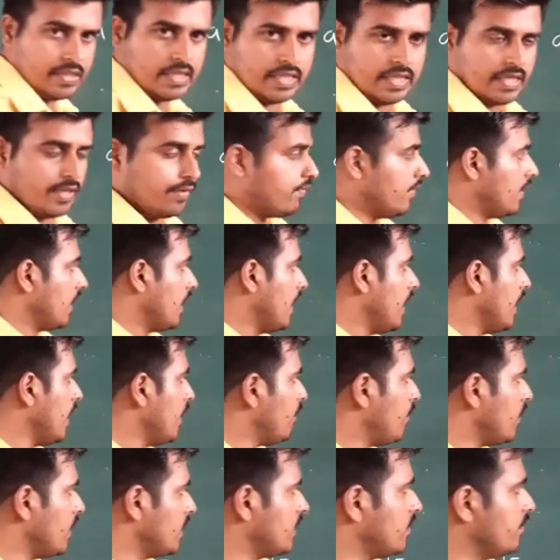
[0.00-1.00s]
if
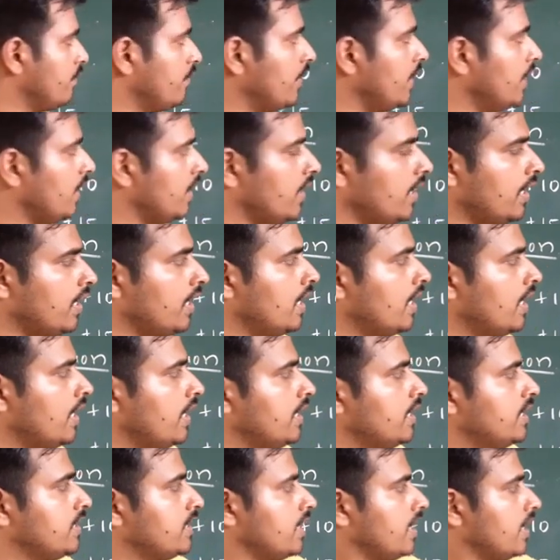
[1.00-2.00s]
A plus B
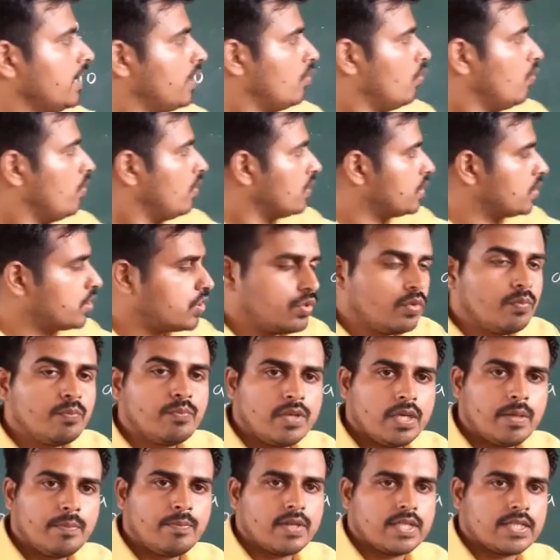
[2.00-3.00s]
is equals to
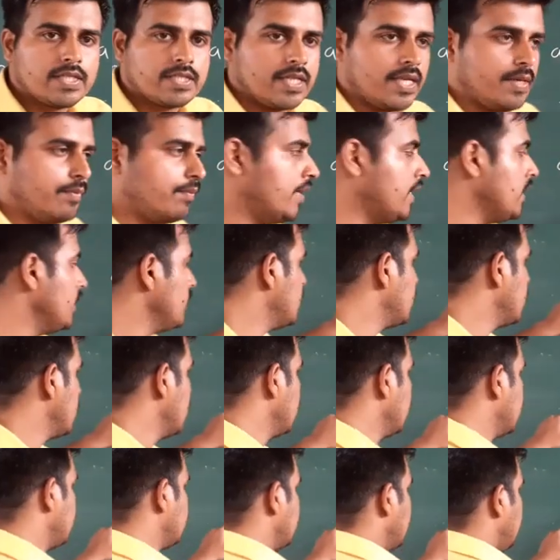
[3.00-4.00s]
B plus A, means
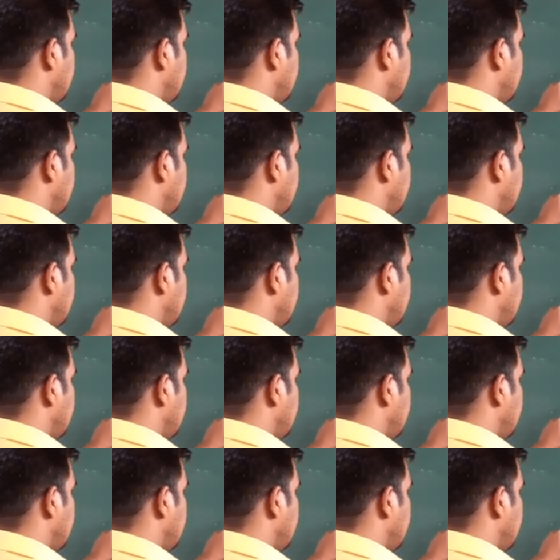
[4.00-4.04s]
see